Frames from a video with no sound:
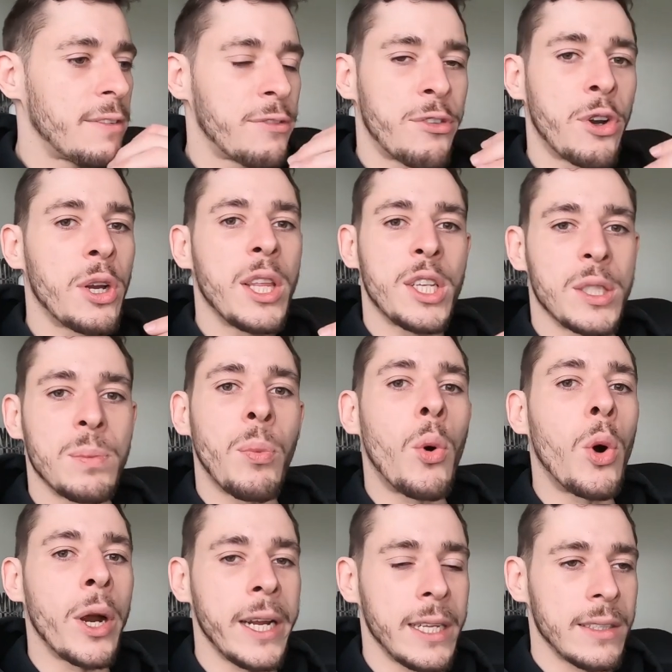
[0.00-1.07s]
furthest
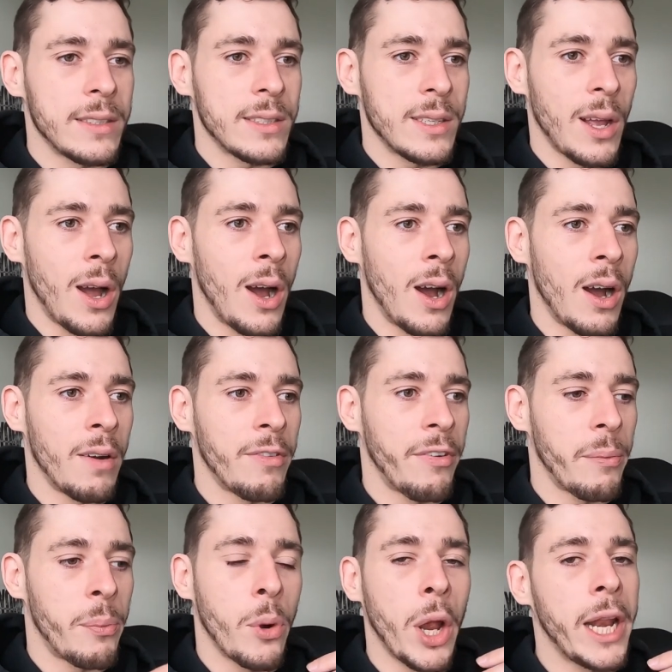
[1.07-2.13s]
points
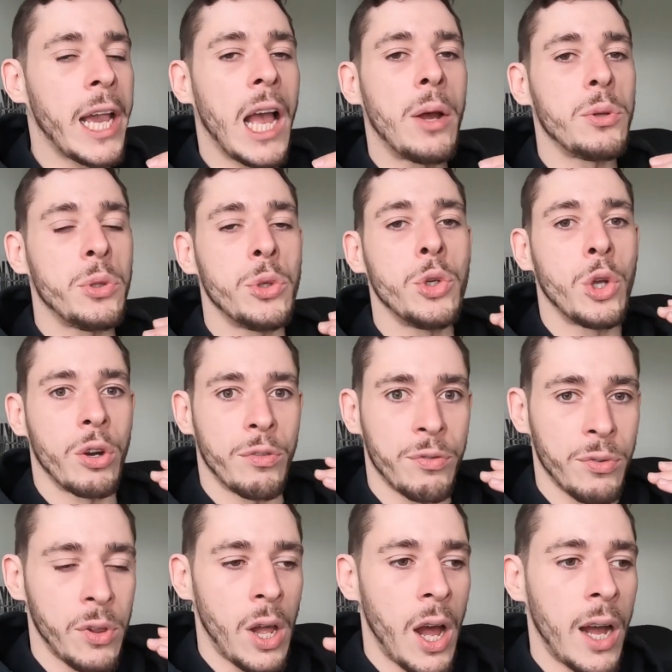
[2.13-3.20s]
of pointing out you your
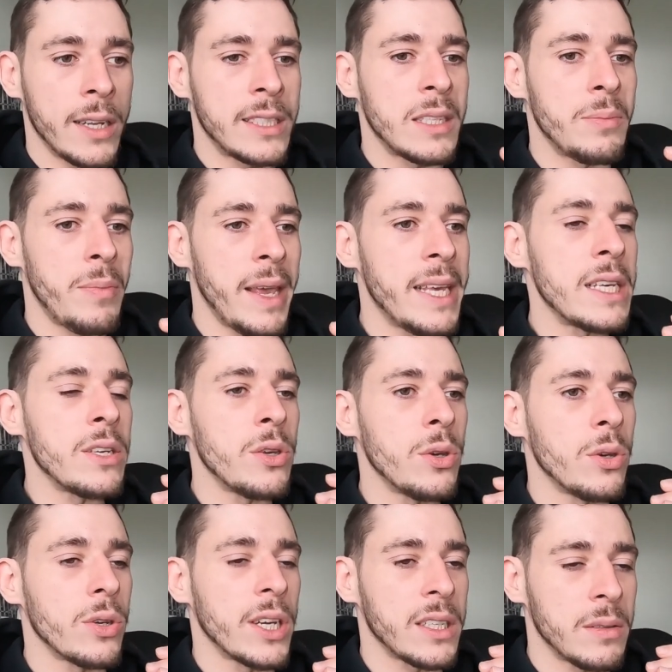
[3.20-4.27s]
flaws and making
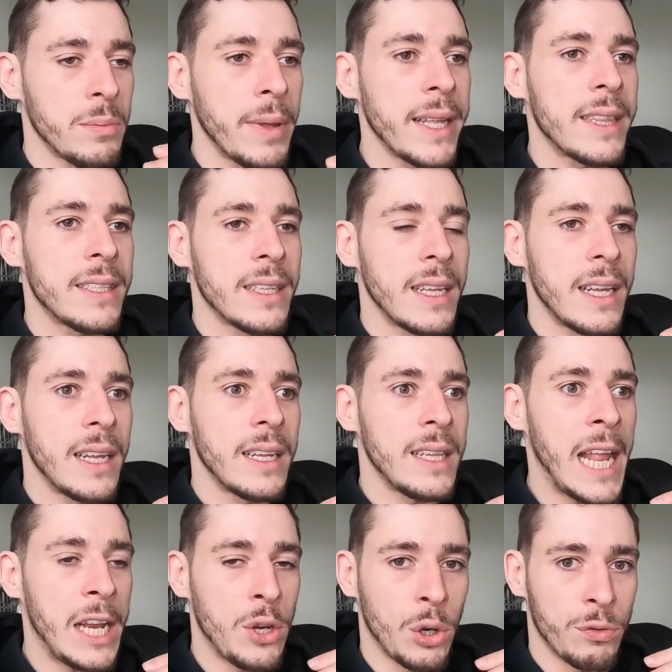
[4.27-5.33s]
you admit
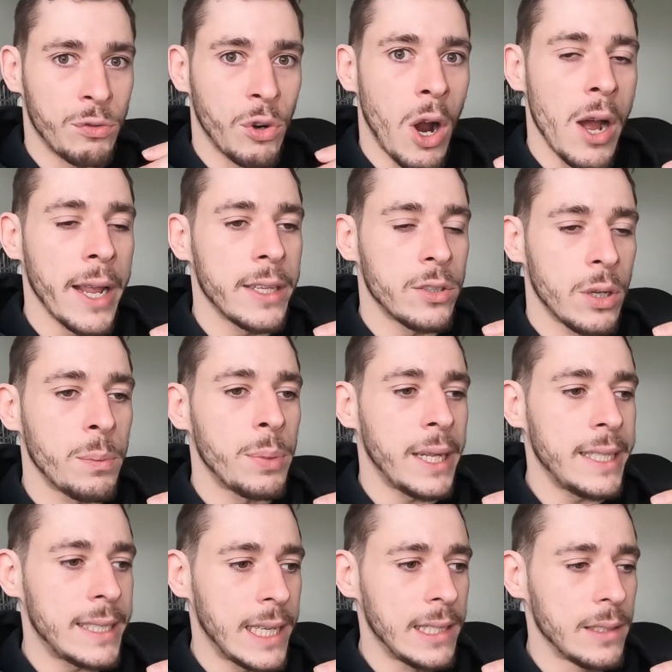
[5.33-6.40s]
that you're wrong in some
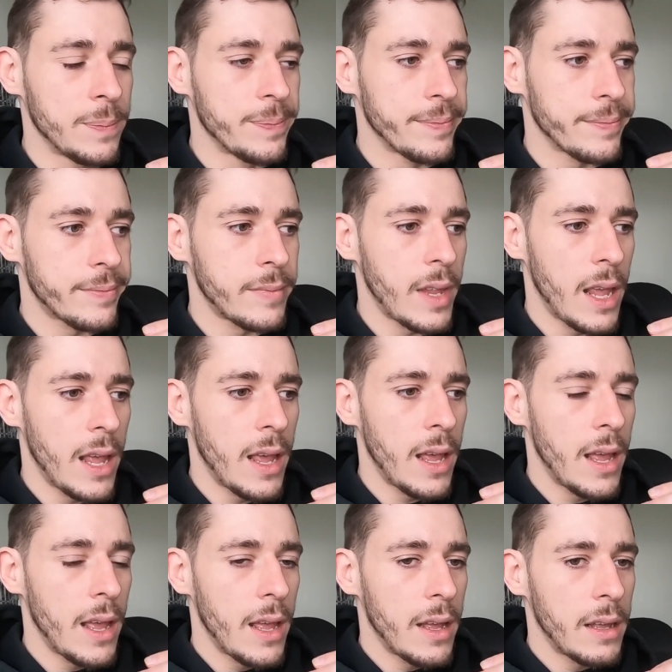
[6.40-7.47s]
places.
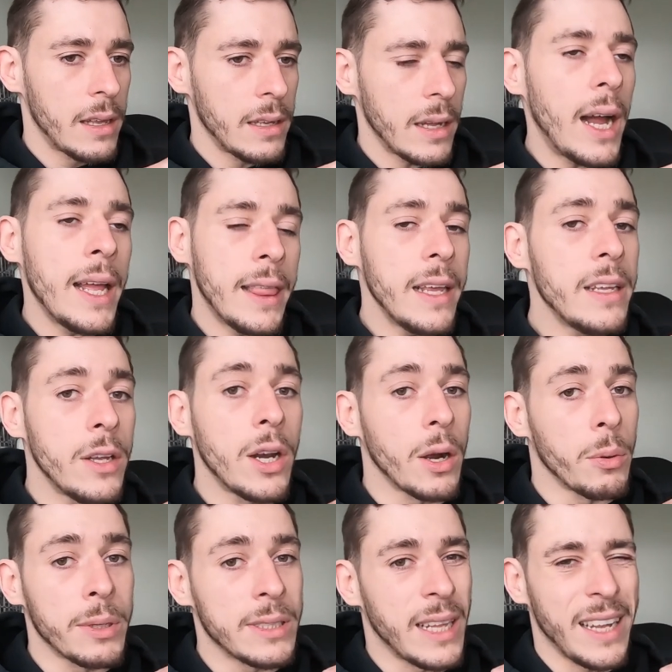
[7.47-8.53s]
I think you
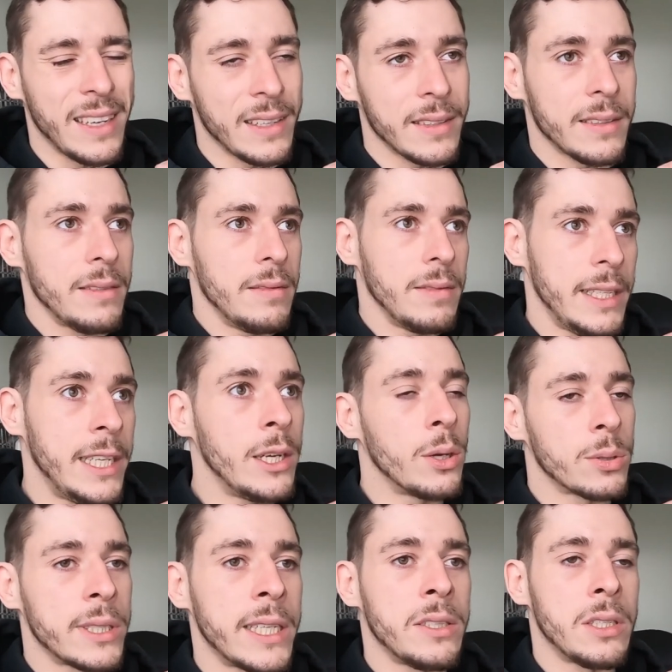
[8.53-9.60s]
know it wasn't like
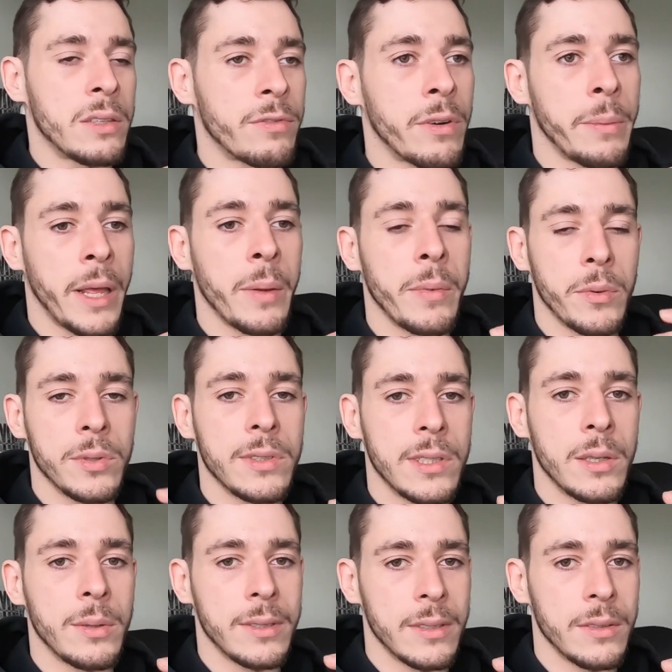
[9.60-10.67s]
egocentric from him. It
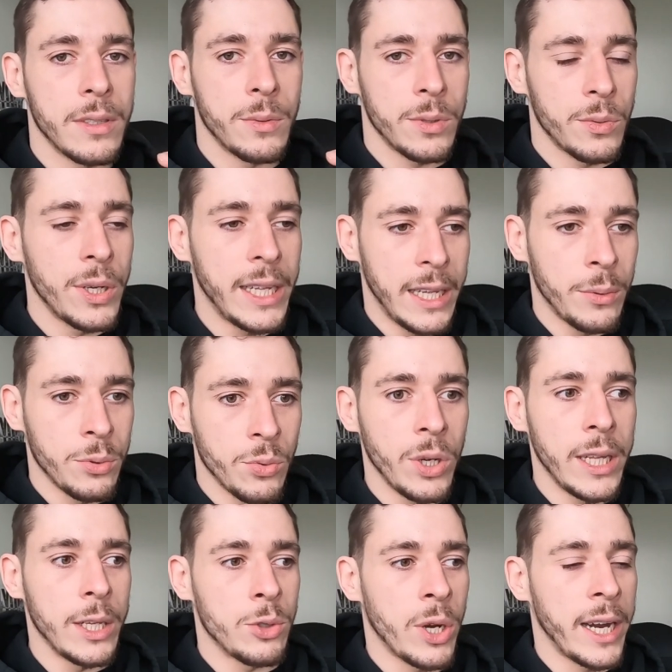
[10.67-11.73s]
was it was it was really he was
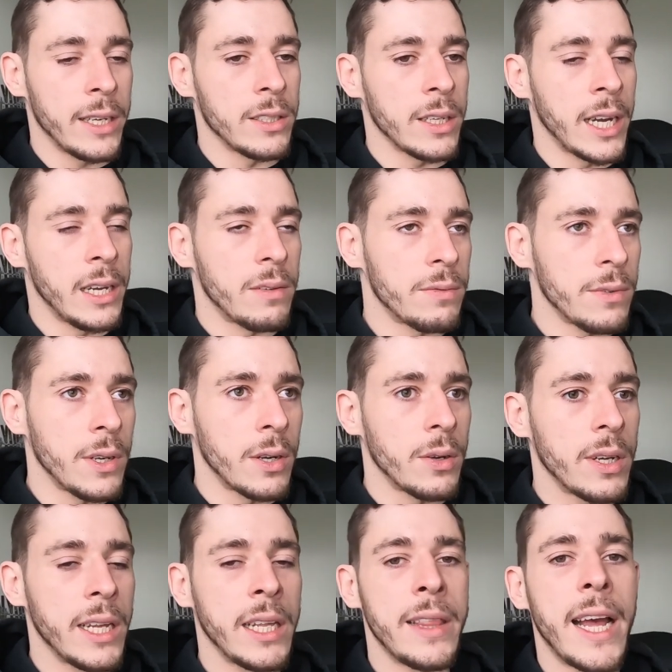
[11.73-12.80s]
really trying to kind of you
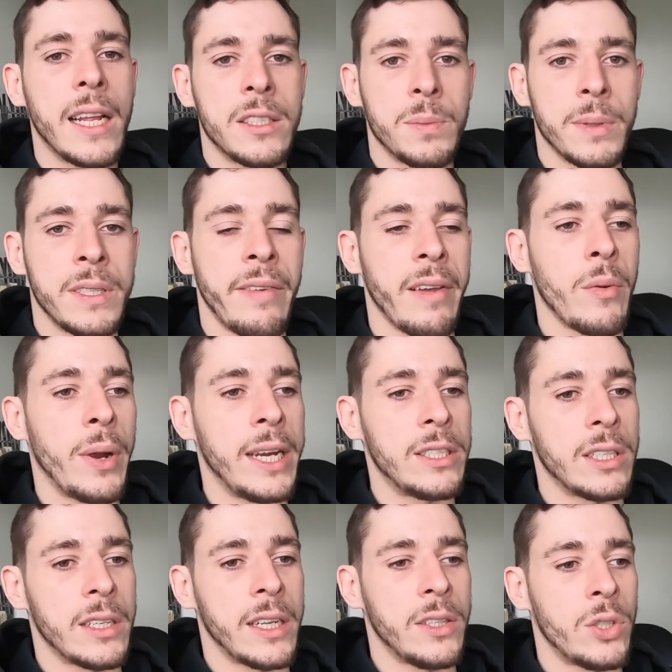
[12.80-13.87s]
know in that specific way
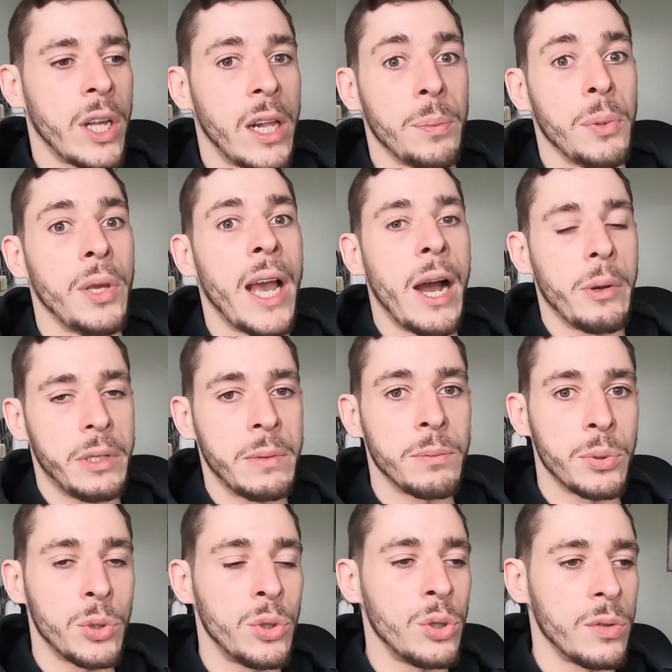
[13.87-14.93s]
to to help you out,
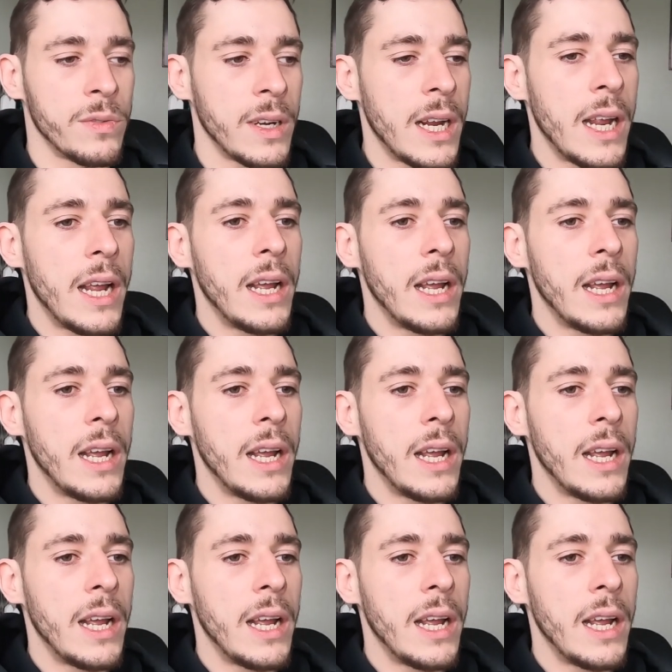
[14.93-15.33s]
improve,